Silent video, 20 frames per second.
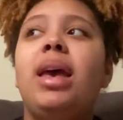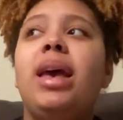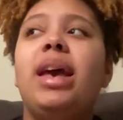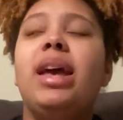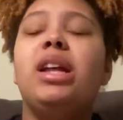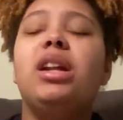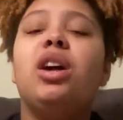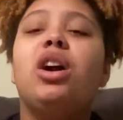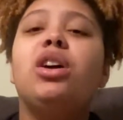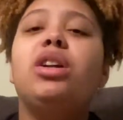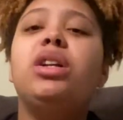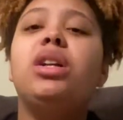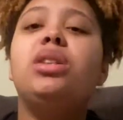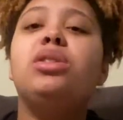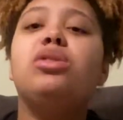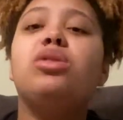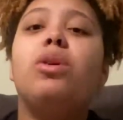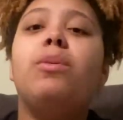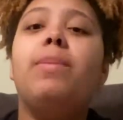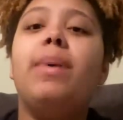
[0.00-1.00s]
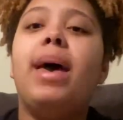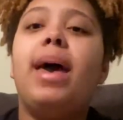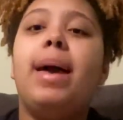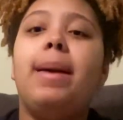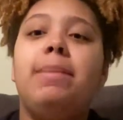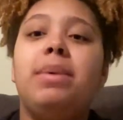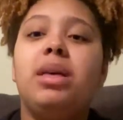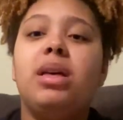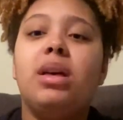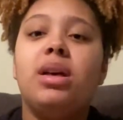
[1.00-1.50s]
it hurted so bad
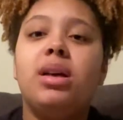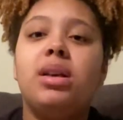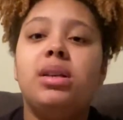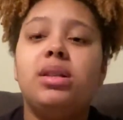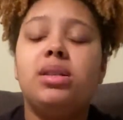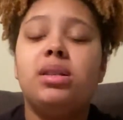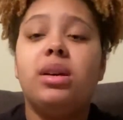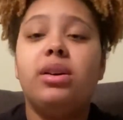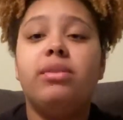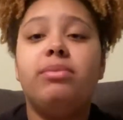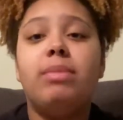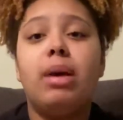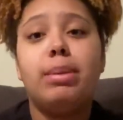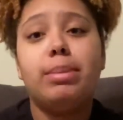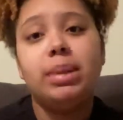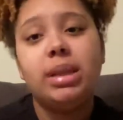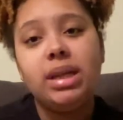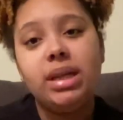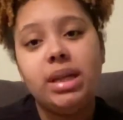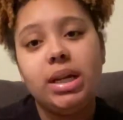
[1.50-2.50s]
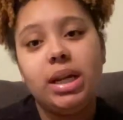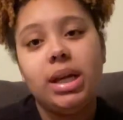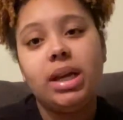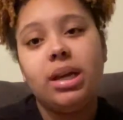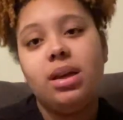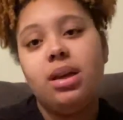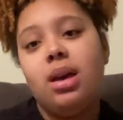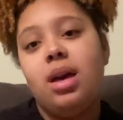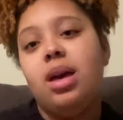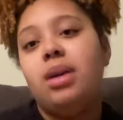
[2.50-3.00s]
because of my bleeding.
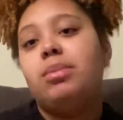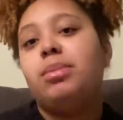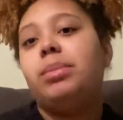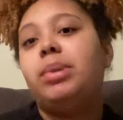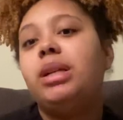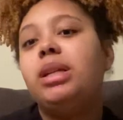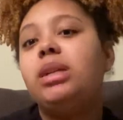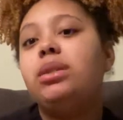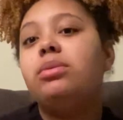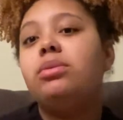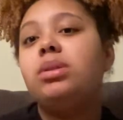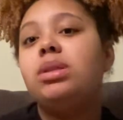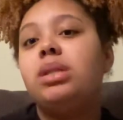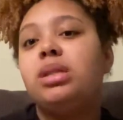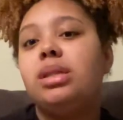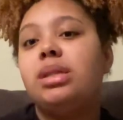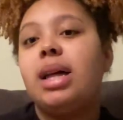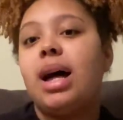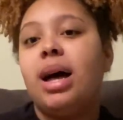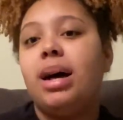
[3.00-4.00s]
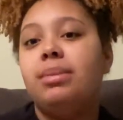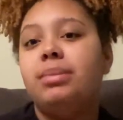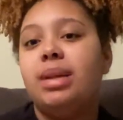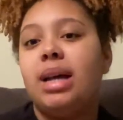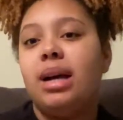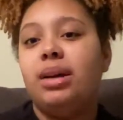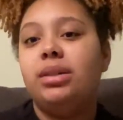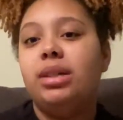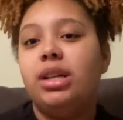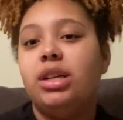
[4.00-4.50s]
Bleeding wouldn't stop
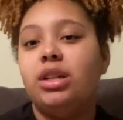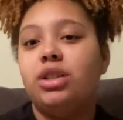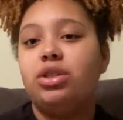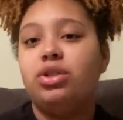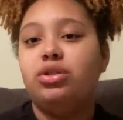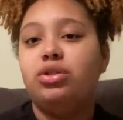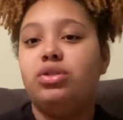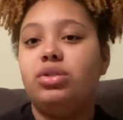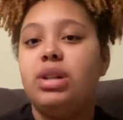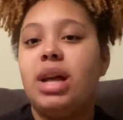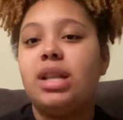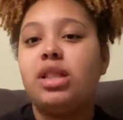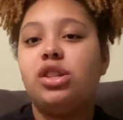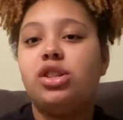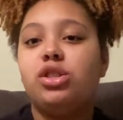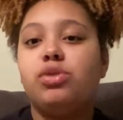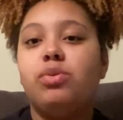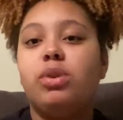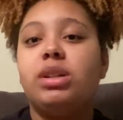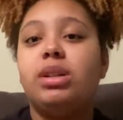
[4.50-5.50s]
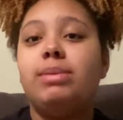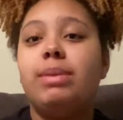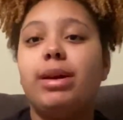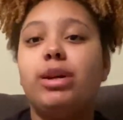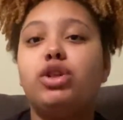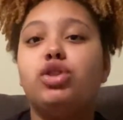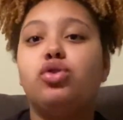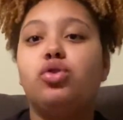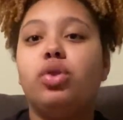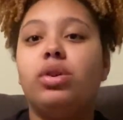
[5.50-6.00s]
down there, so the doctor just wanted to make
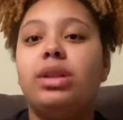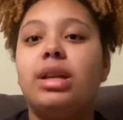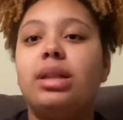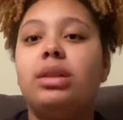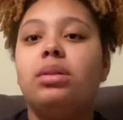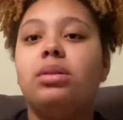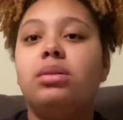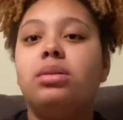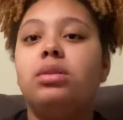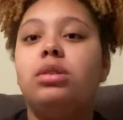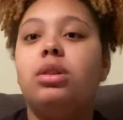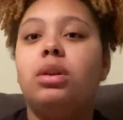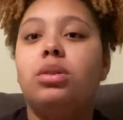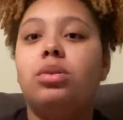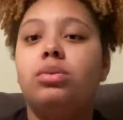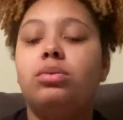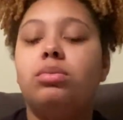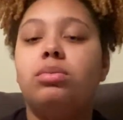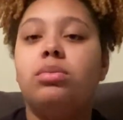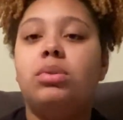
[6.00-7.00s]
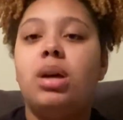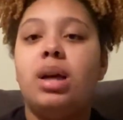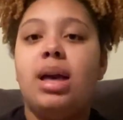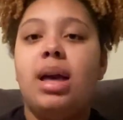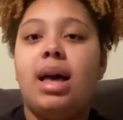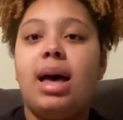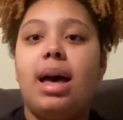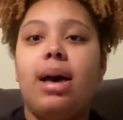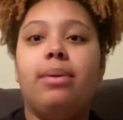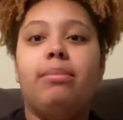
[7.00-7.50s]
sure that, you know,
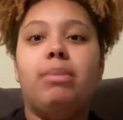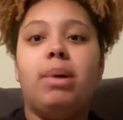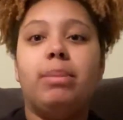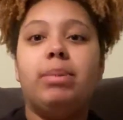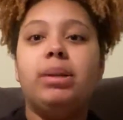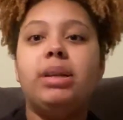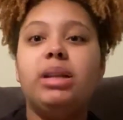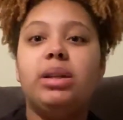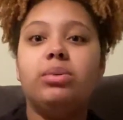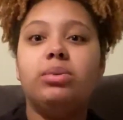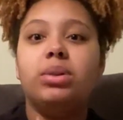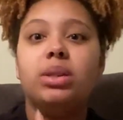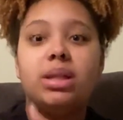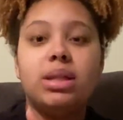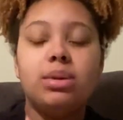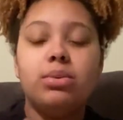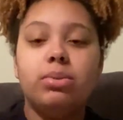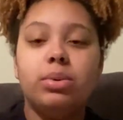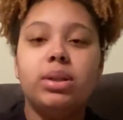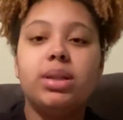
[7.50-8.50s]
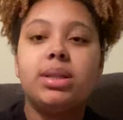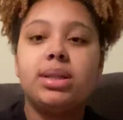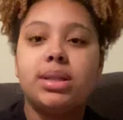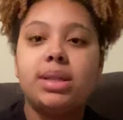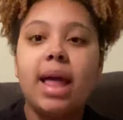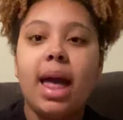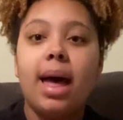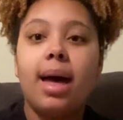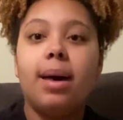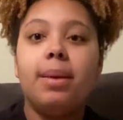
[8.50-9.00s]
my bleeding would
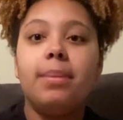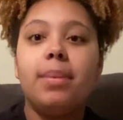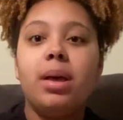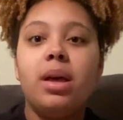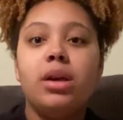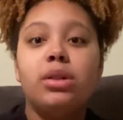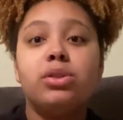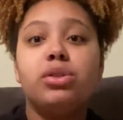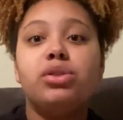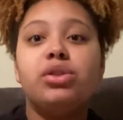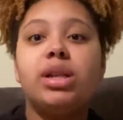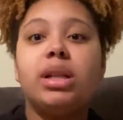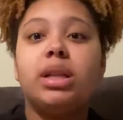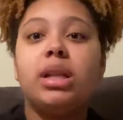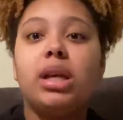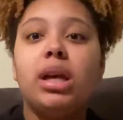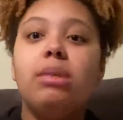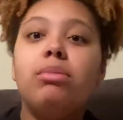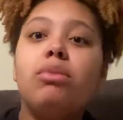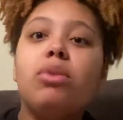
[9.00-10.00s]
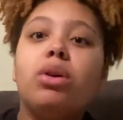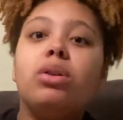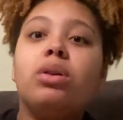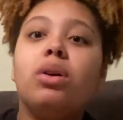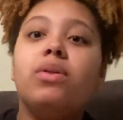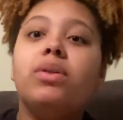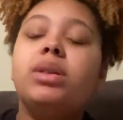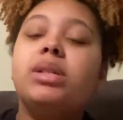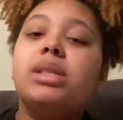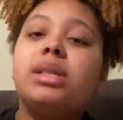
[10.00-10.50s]
stop. So she had to keep going
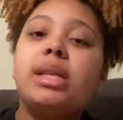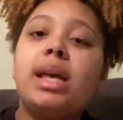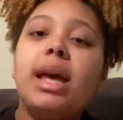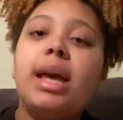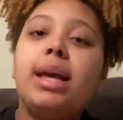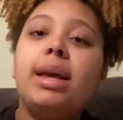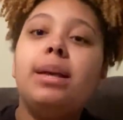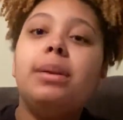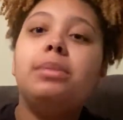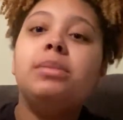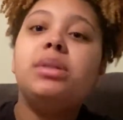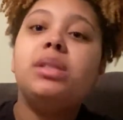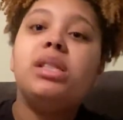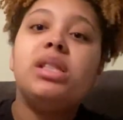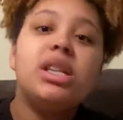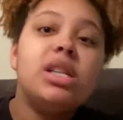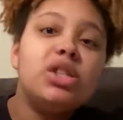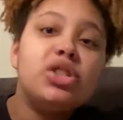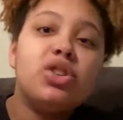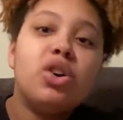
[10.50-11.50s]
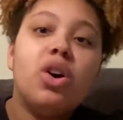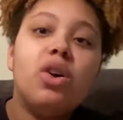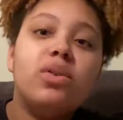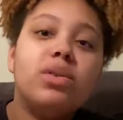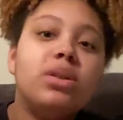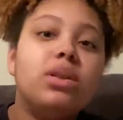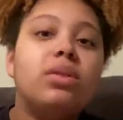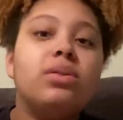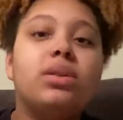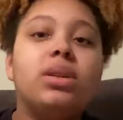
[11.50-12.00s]
over the same stitch over
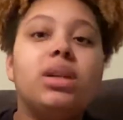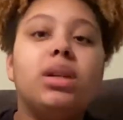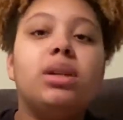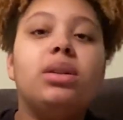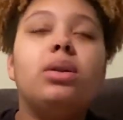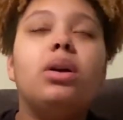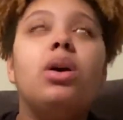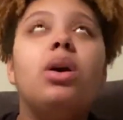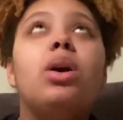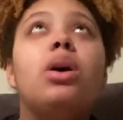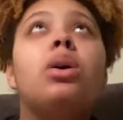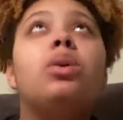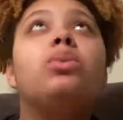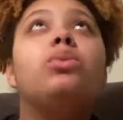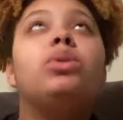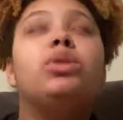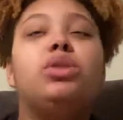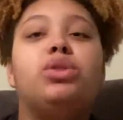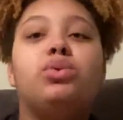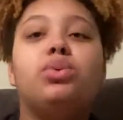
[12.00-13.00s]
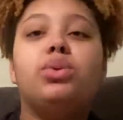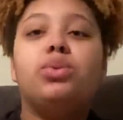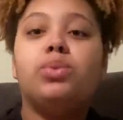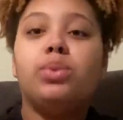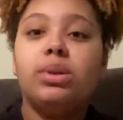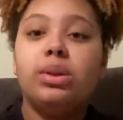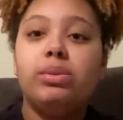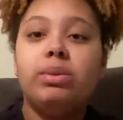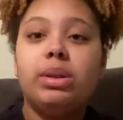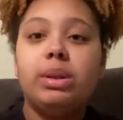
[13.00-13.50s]
and over again, which was
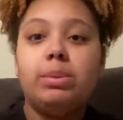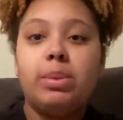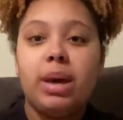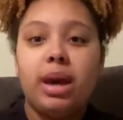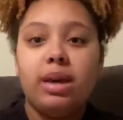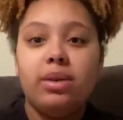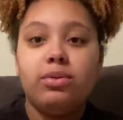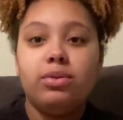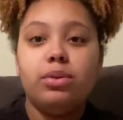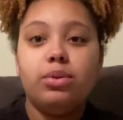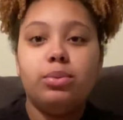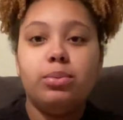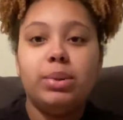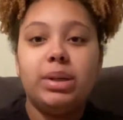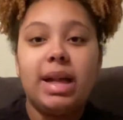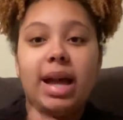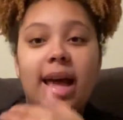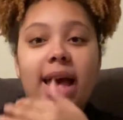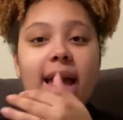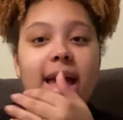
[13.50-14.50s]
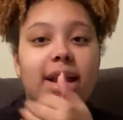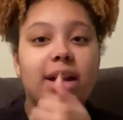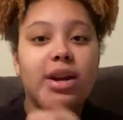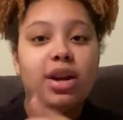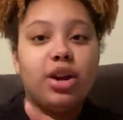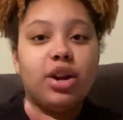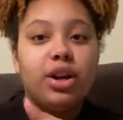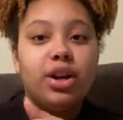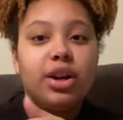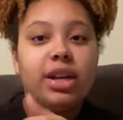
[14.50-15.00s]
really, really painful. But I had
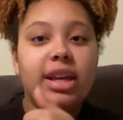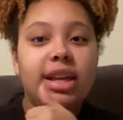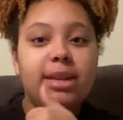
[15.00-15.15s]
her